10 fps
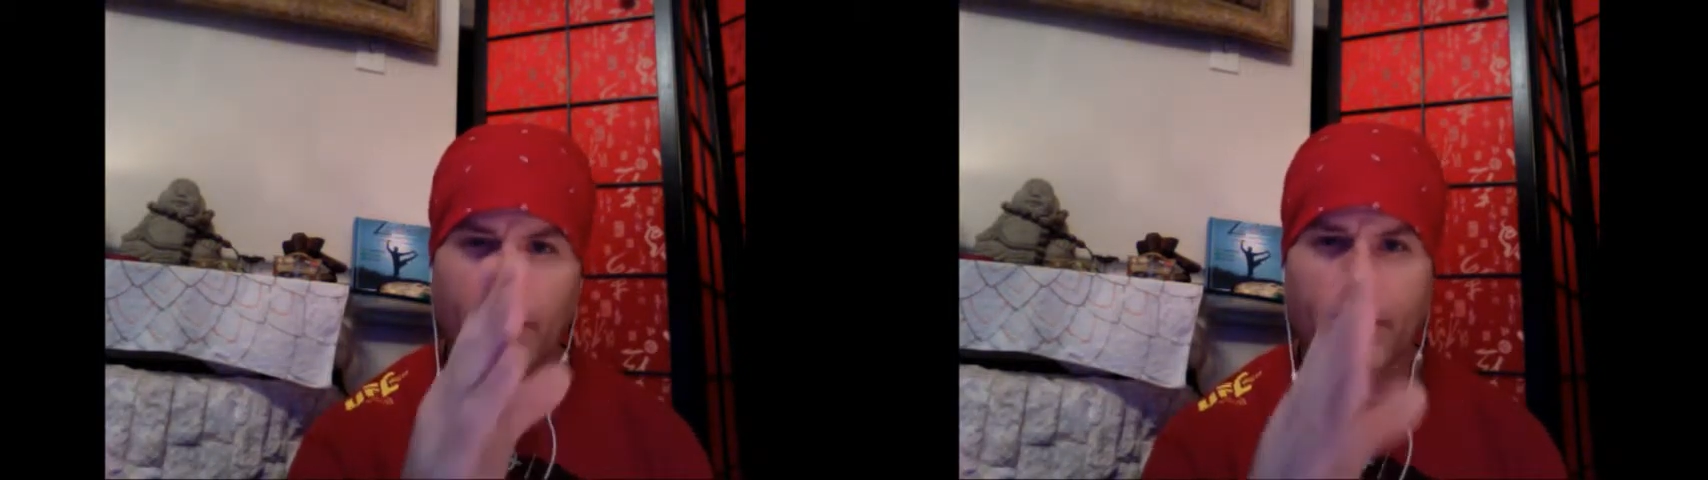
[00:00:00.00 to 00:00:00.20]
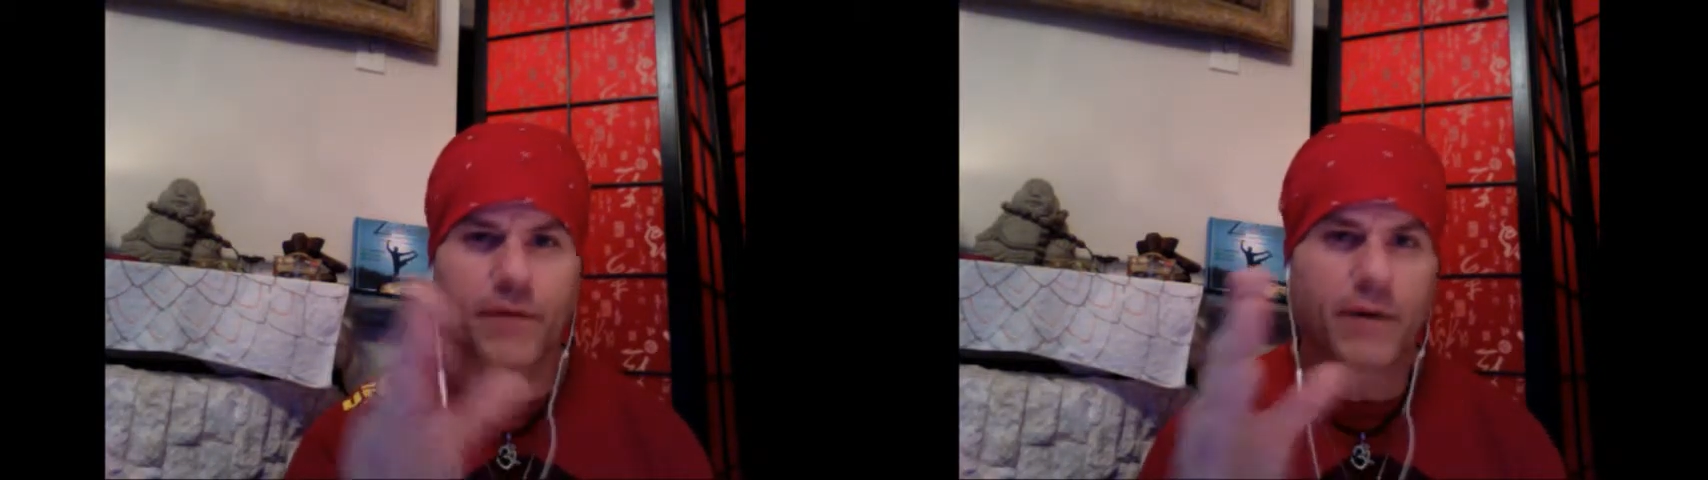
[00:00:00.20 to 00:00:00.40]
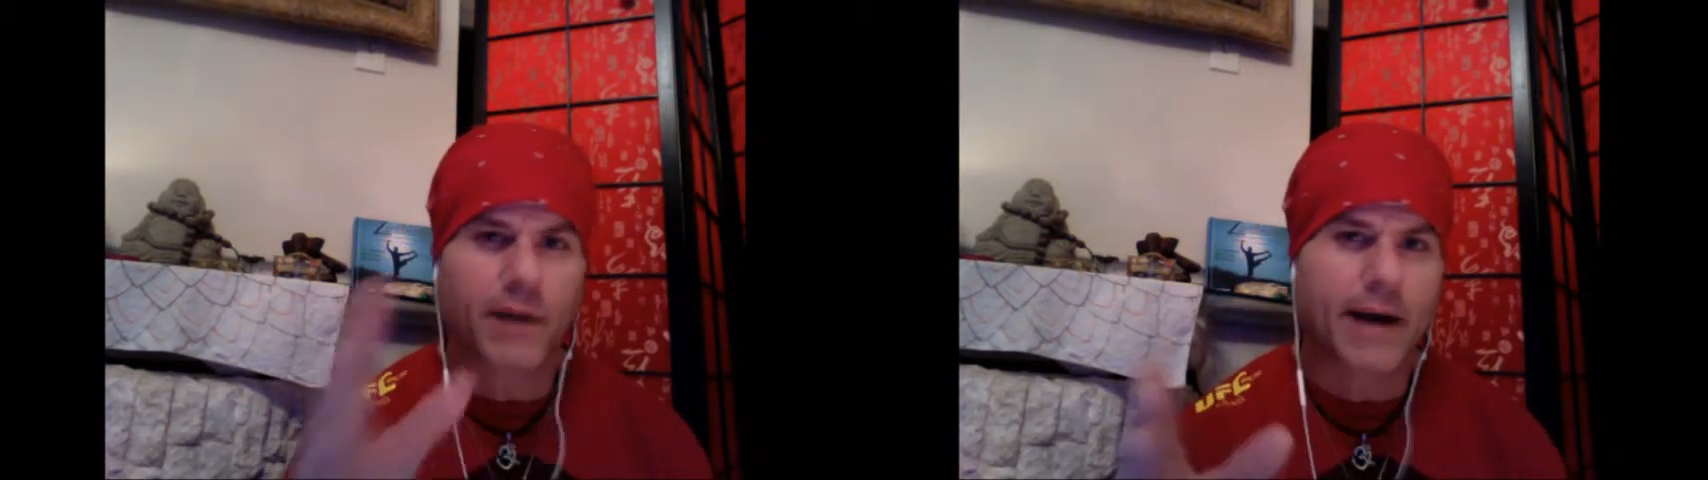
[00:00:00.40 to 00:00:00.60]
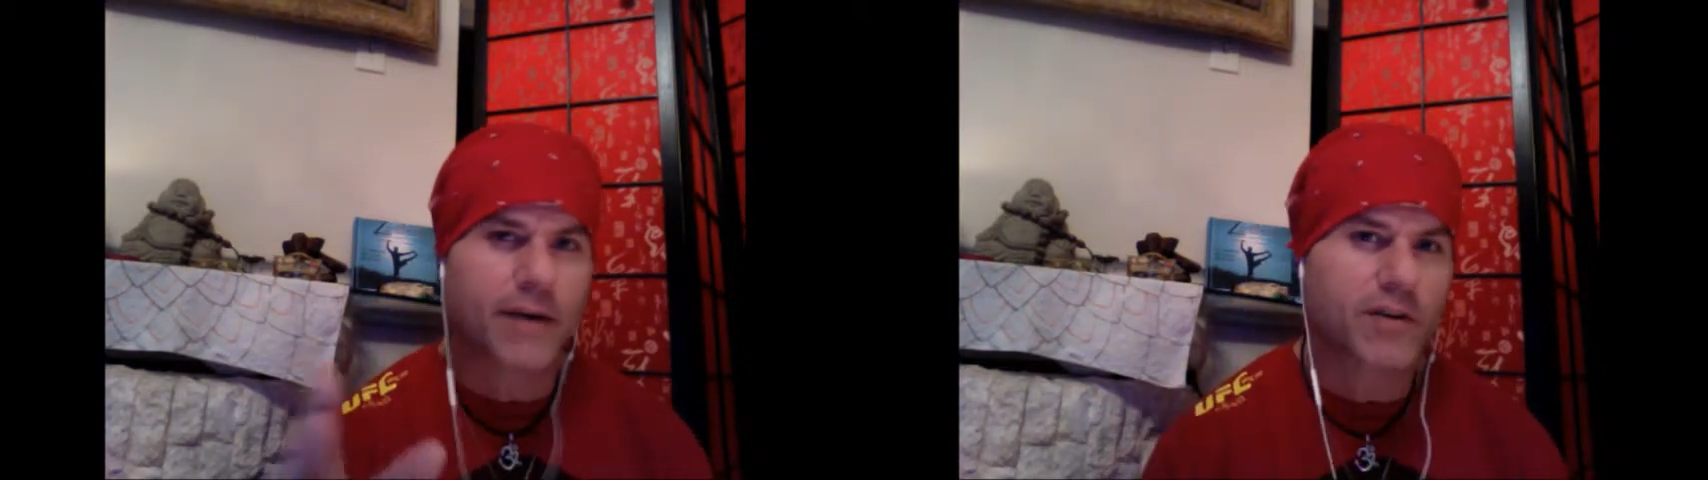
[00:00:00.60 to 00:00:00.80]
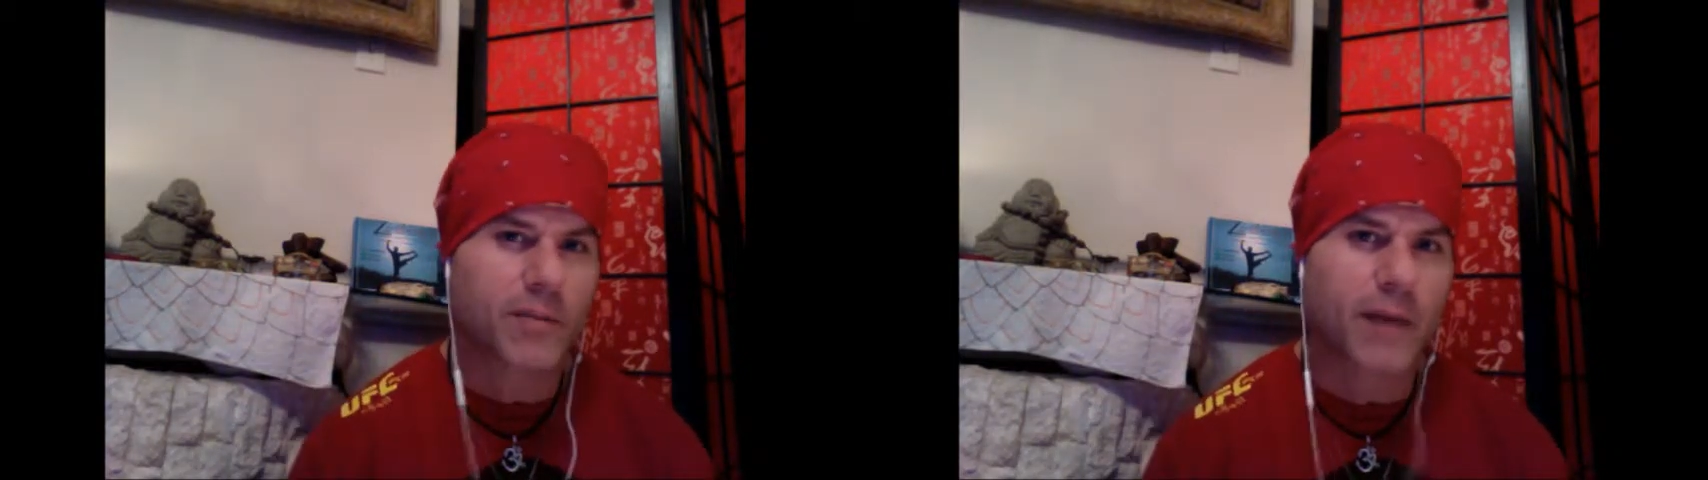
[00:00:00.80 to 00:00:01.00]
different
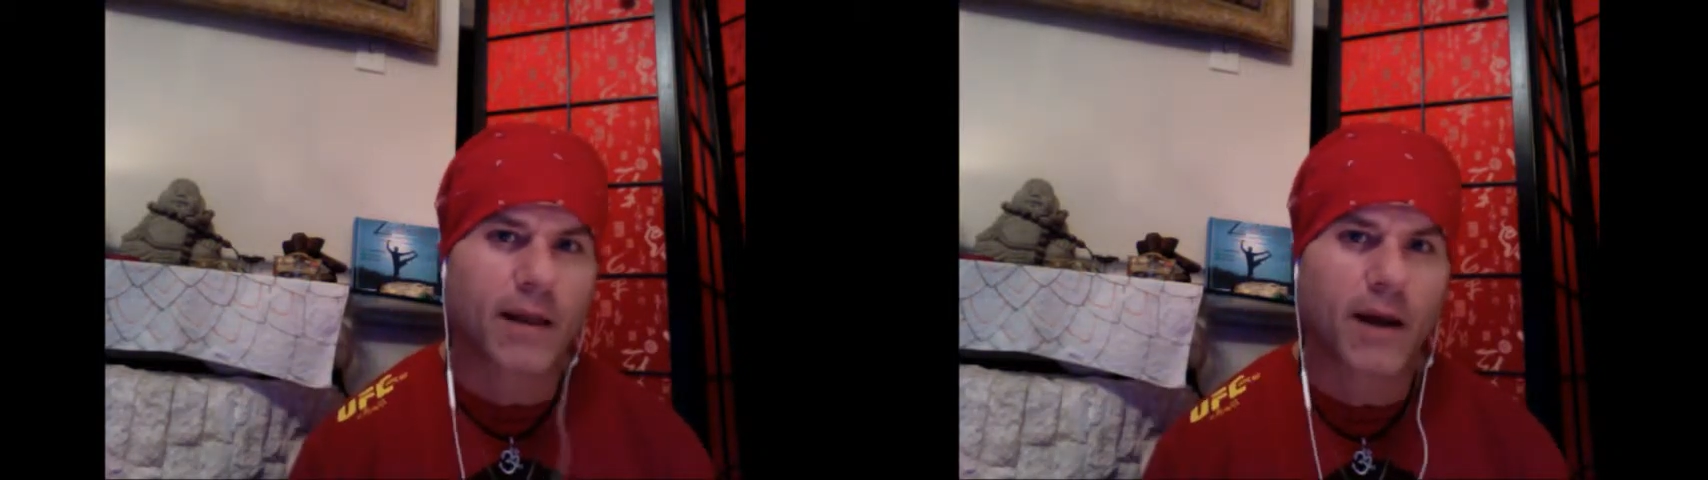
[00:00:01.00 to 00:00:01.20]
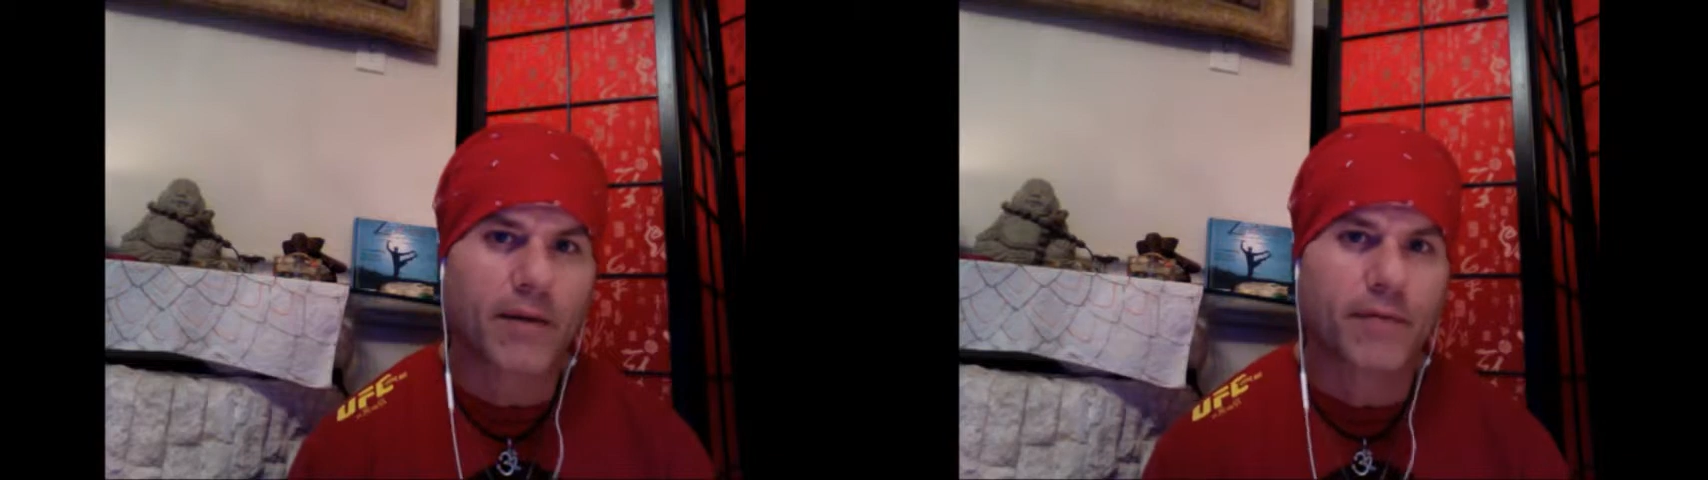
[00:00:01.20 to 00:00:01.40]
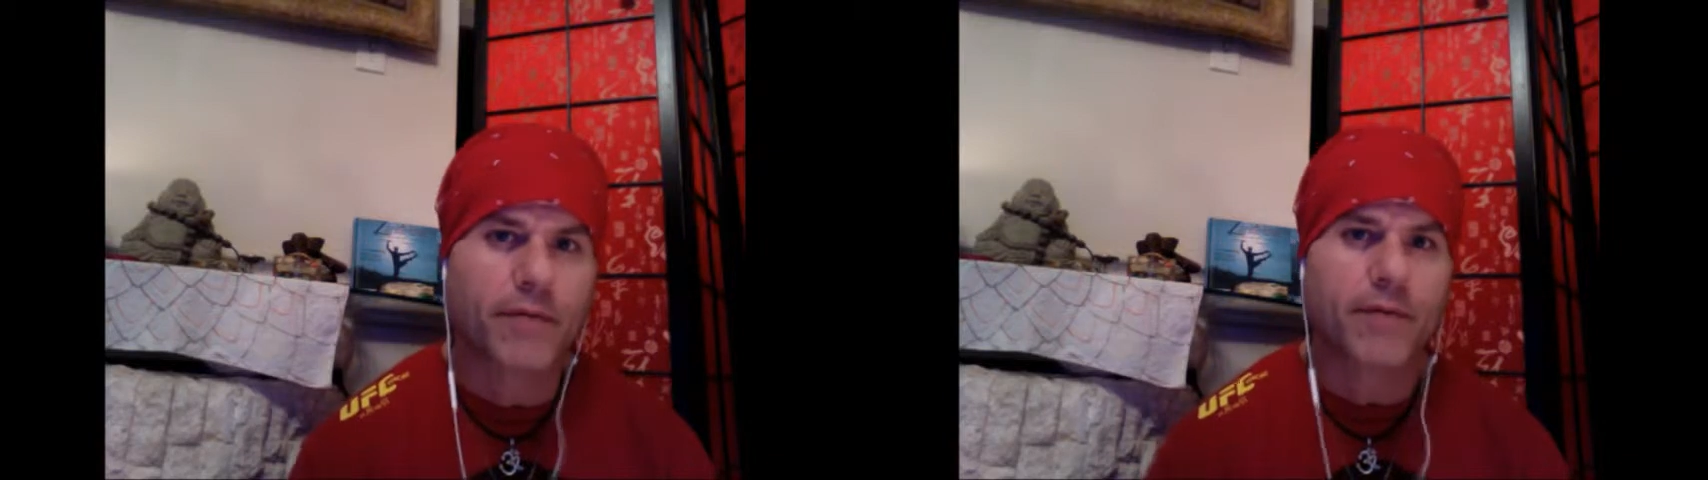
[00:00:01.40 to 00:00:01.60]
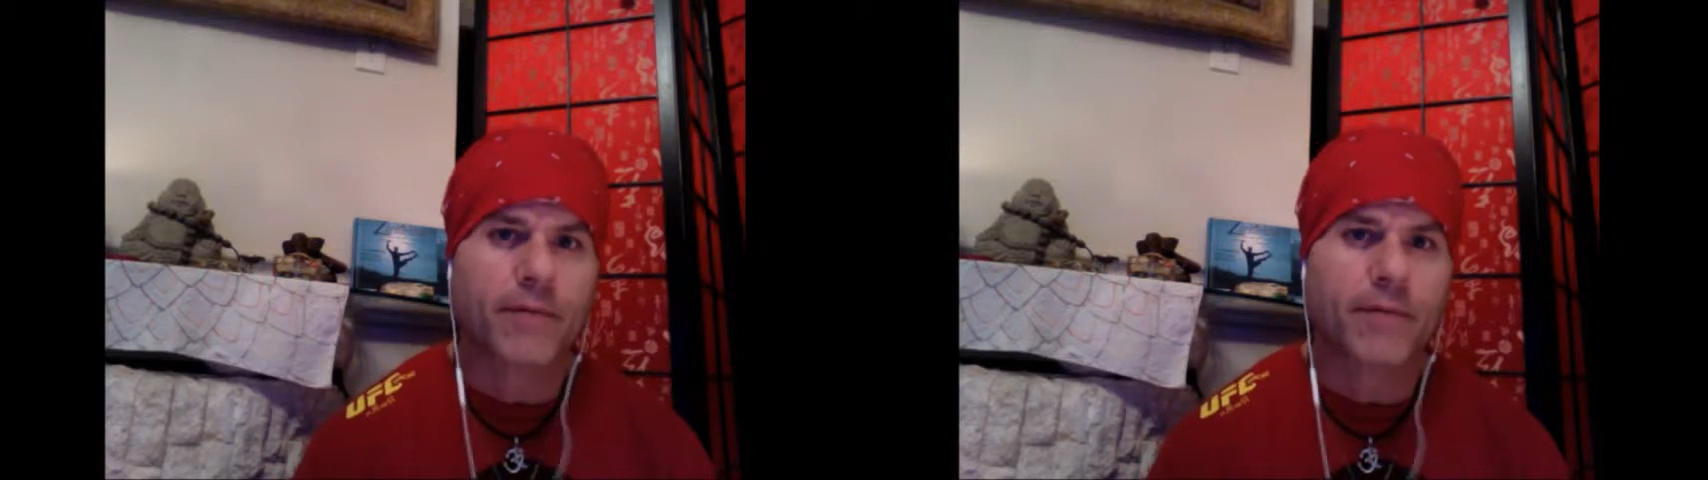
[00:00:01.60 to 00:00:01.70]
layers of my life.